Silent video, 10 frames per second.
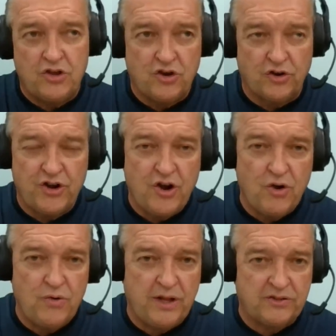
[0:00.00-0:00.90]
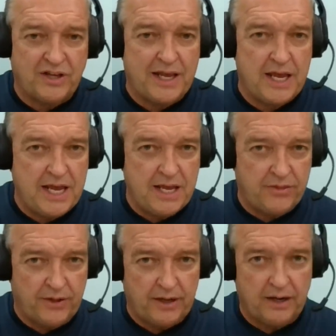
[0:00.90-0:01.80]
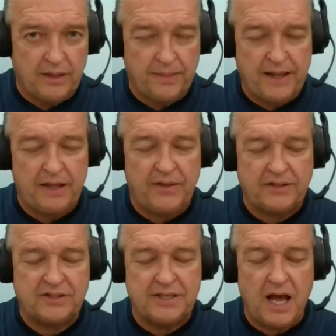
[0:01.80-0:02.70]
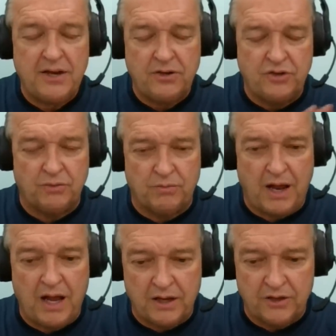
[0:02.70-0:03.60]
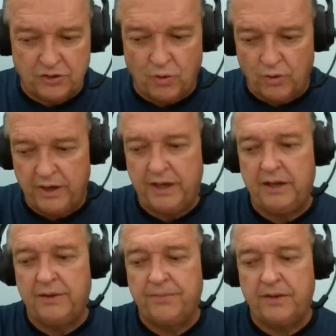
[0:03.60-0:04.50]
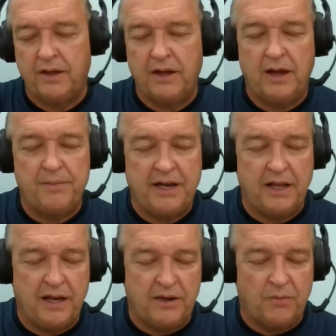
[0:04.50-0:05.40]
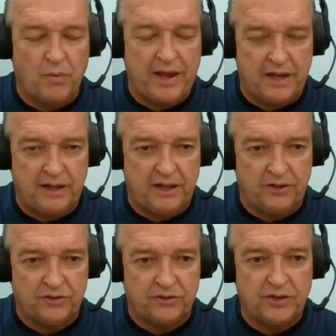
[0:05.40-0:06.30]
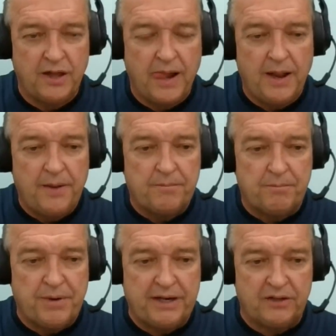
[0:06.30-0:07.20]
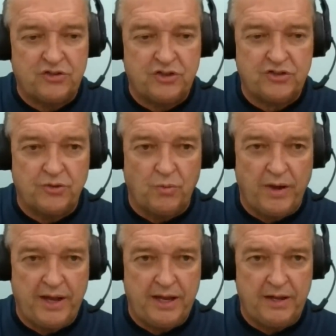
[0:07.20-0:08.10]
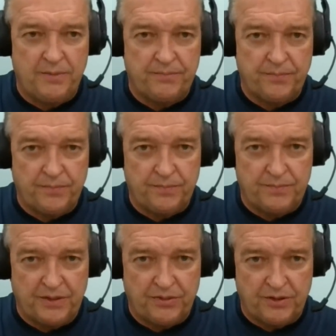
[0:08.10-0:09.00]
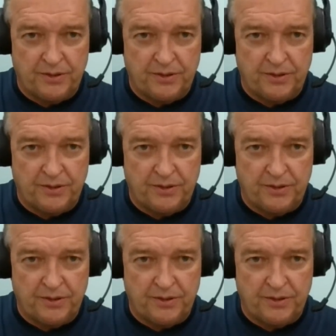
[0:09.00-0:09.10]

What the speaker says: you're known as a heathen. That's not derogatory. I mean, in a way it is, but it's just the way that